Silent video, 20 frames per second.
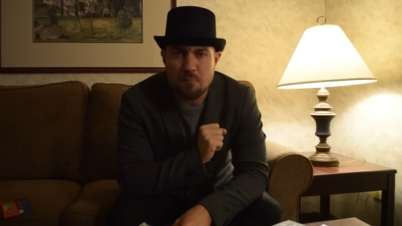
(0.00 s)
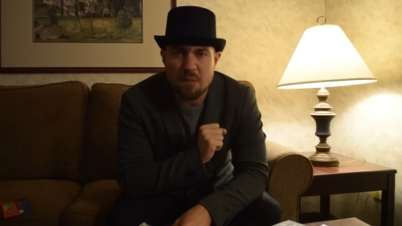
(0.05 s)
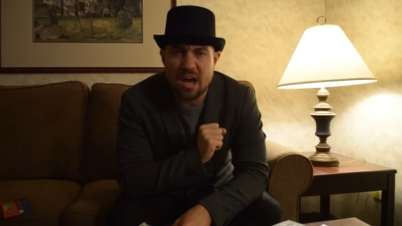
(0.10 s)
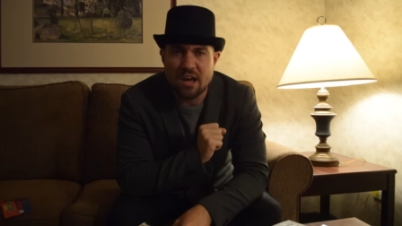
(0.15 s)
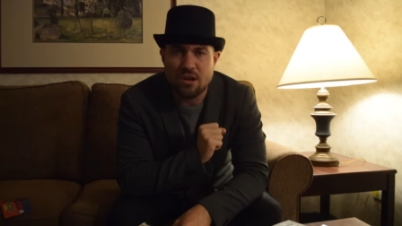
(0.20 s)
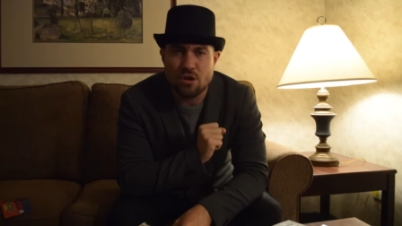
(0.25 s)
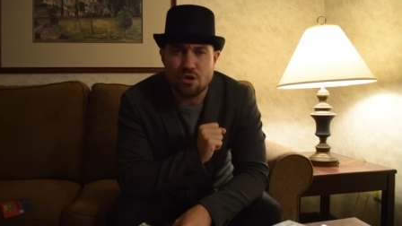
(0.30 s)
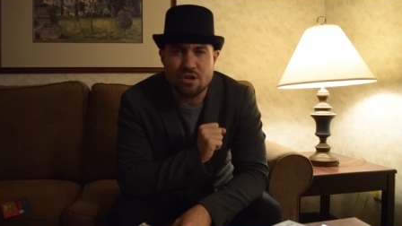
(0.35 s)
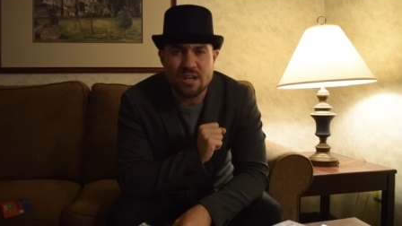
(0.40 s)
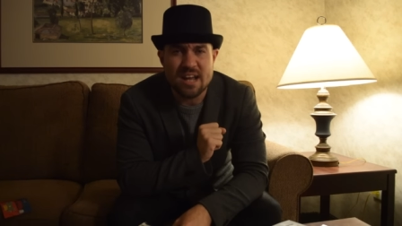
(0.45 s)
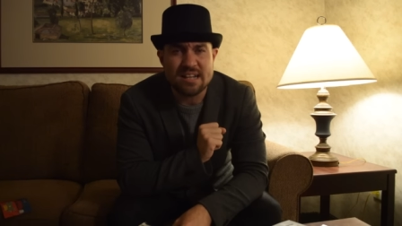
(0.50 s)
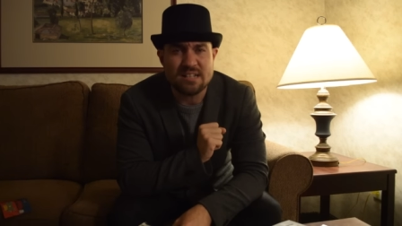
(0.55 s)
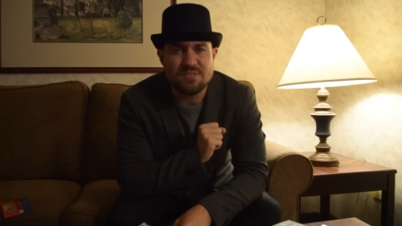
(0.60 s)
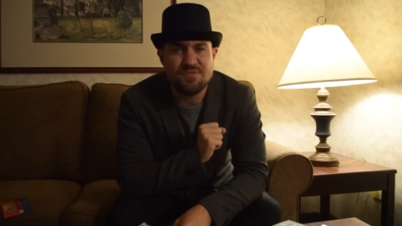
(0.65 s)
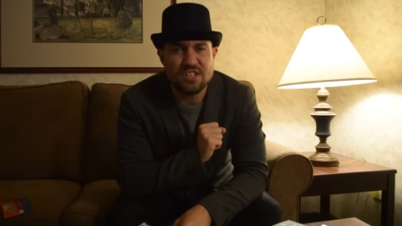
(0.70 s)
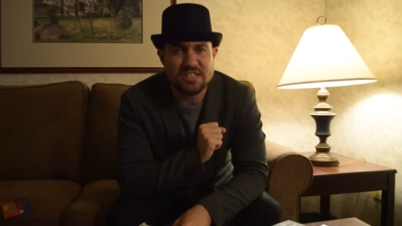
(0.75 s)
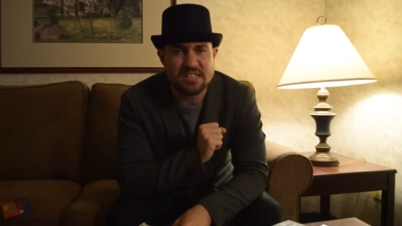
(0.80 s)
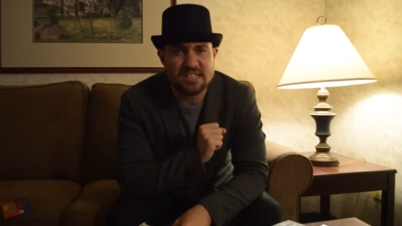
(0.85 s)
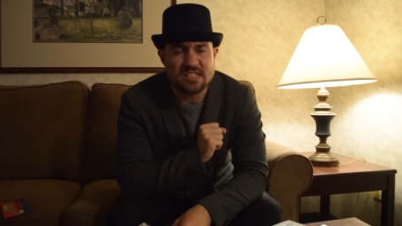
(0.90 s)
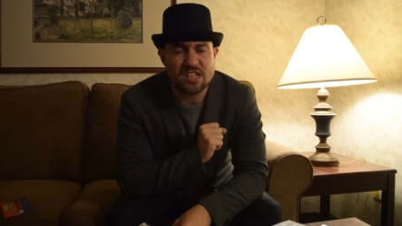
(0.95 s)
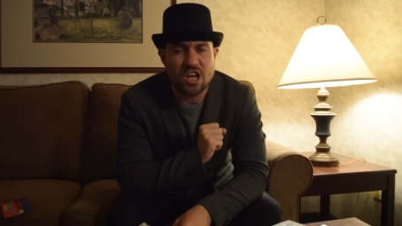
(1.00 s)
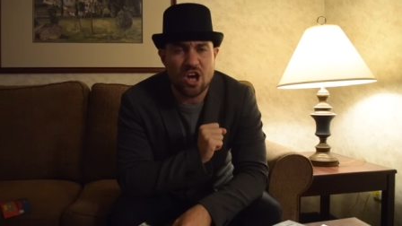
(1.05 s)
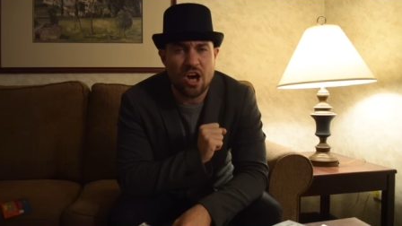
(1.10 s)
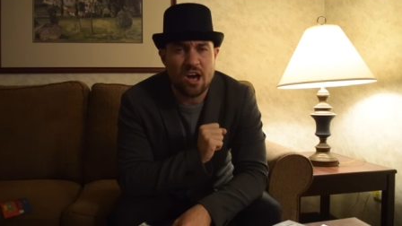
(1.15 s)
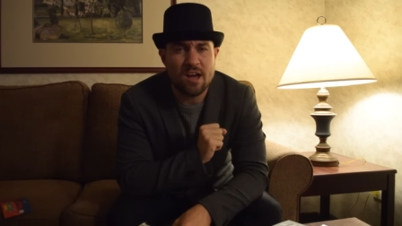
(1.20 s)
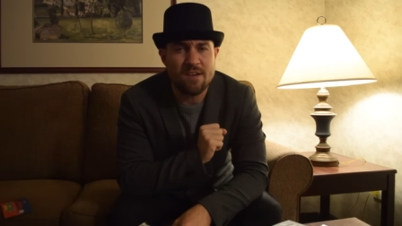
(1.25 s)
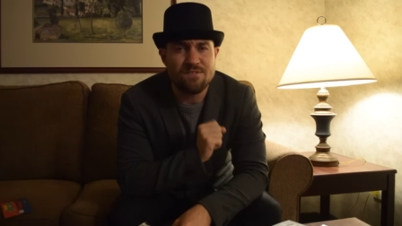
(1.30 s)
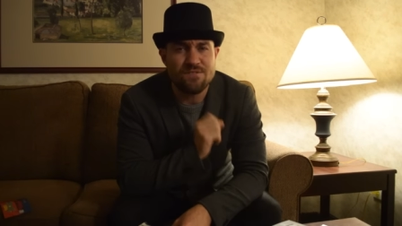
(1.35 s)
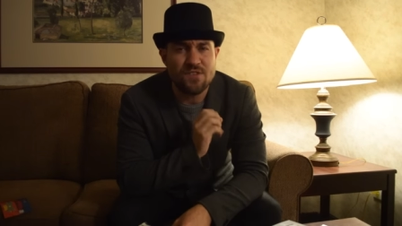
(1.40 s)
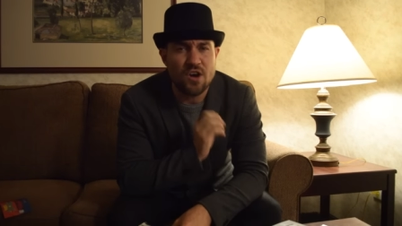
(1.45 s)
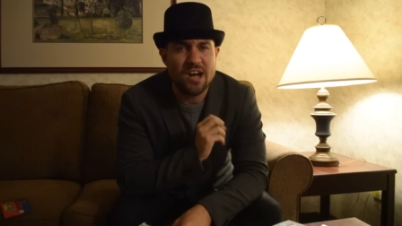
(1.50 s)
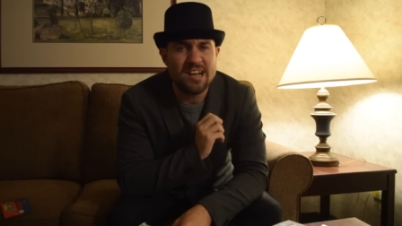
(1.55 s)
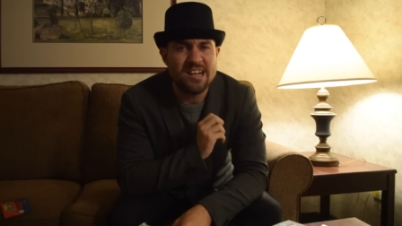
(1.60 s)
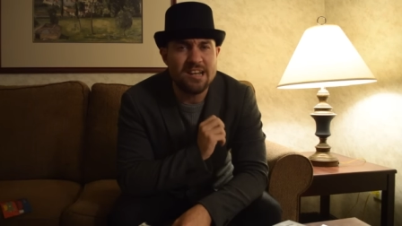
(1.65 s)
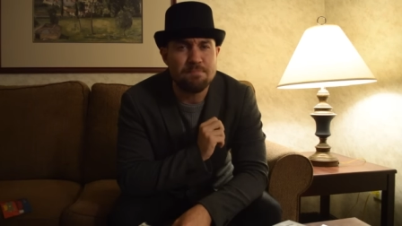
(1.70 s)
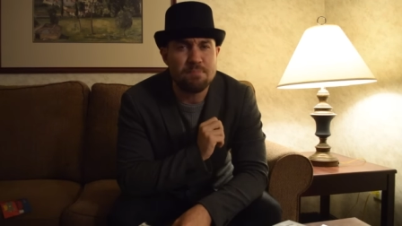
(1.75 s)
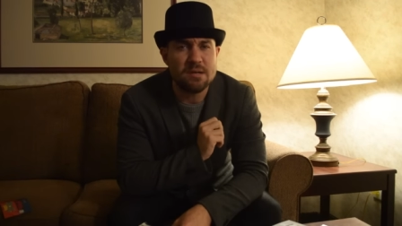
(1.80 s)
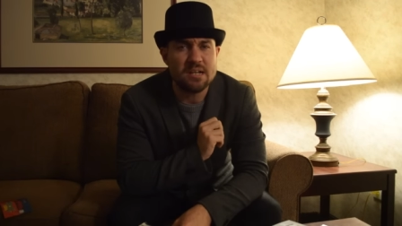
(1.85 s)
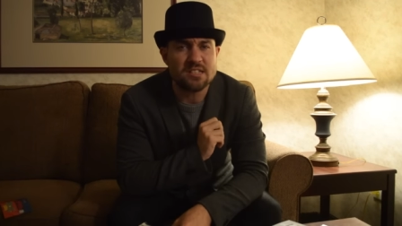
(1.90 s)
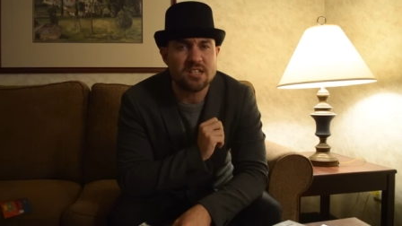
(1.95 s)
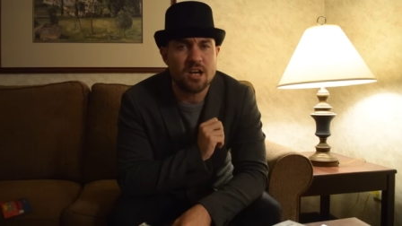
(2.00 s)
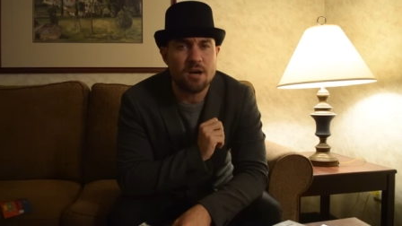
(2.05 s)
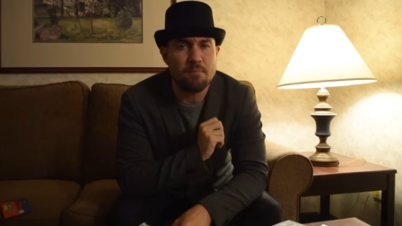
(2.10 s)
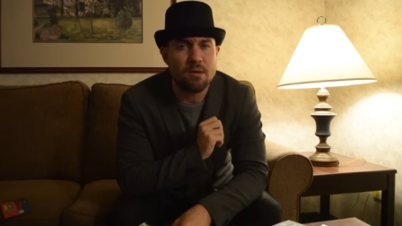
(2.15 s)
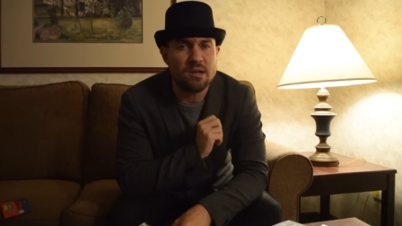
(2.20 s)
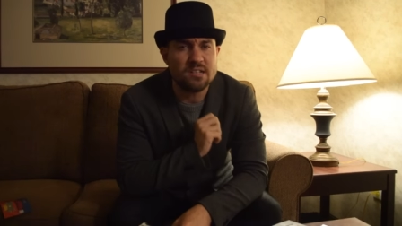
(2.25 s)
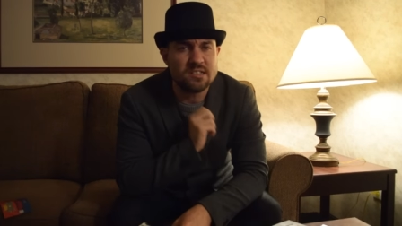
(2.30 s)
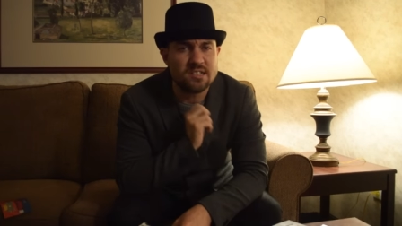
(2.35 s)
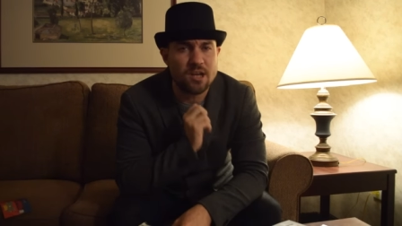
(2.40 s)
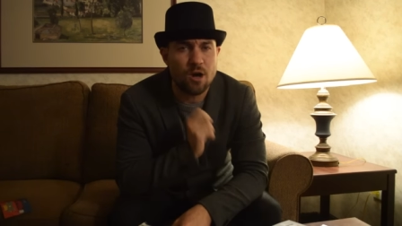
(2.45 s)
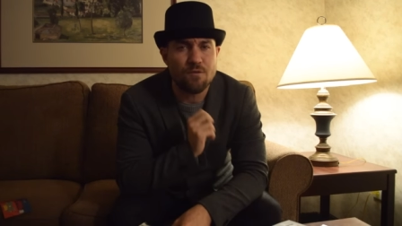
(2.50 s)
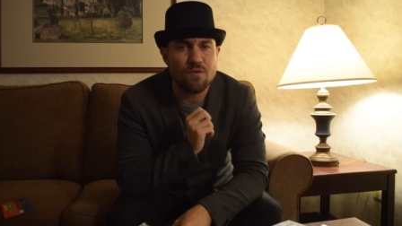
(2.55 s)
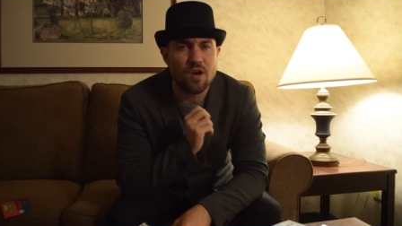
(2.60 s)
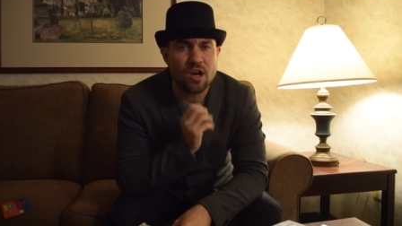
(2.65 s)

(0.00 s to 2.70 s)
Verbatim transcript: and on that visit I finally picked up myself